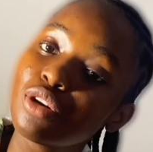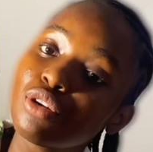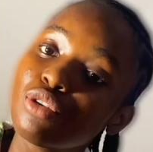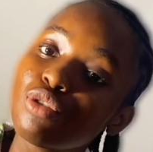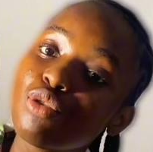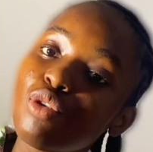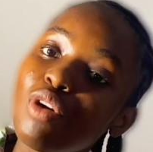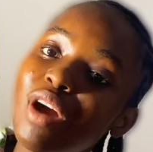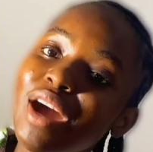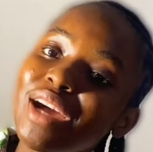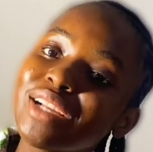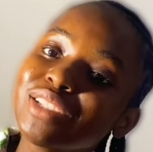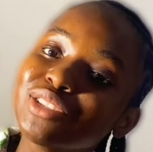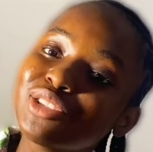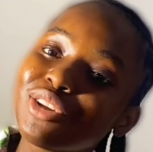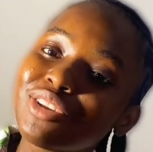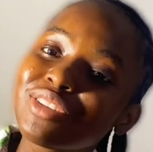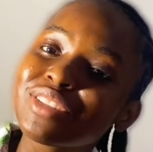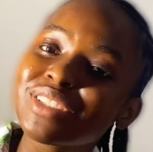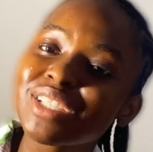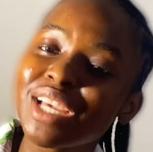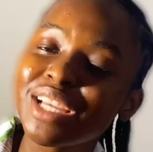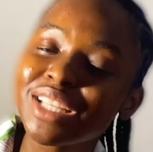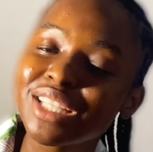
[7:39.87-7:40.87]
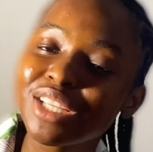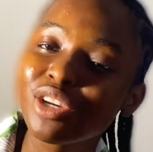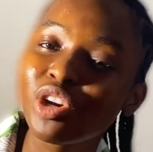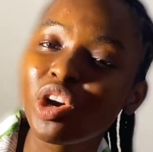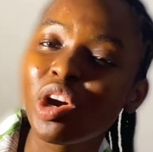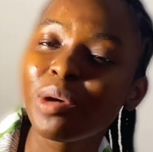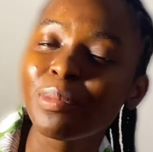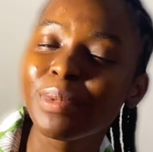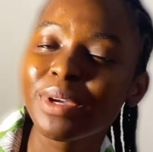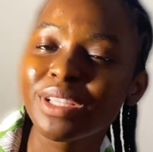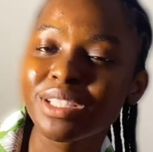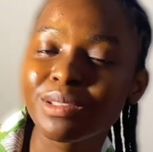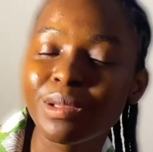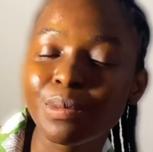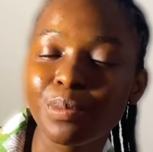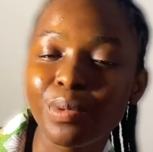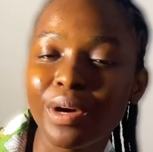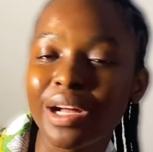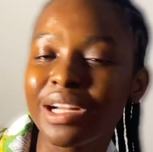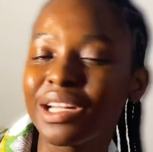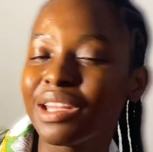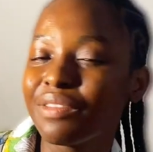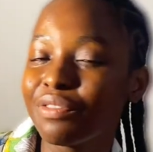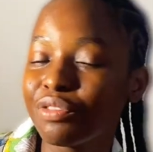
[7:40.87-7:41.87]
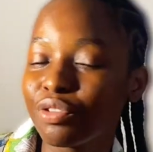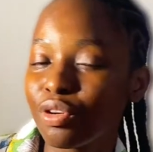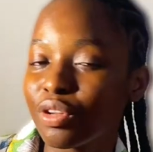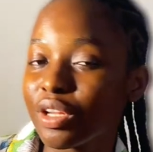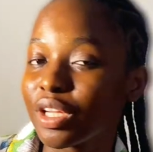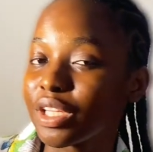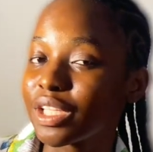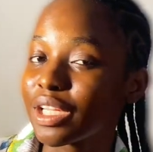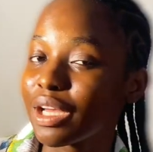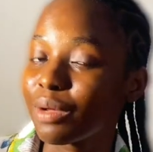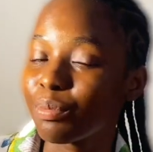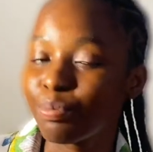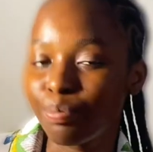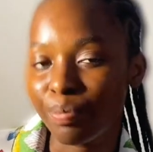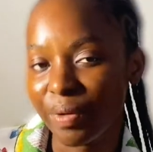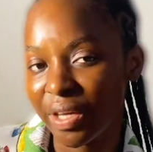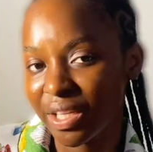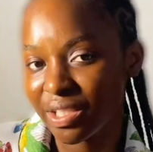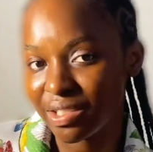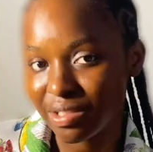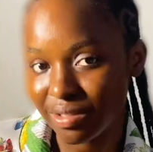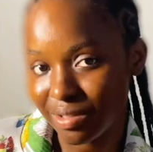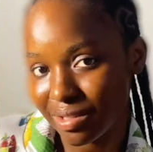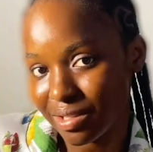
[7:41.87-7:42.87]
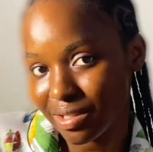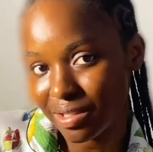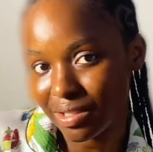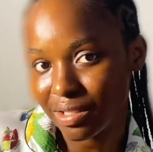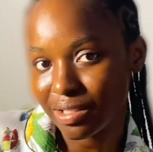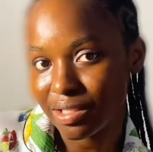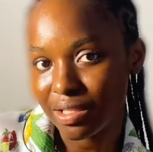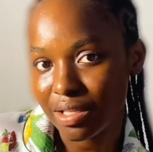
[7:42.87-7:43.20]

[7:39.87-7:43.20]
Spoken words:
Go and just check the comments people are leaving under their pages.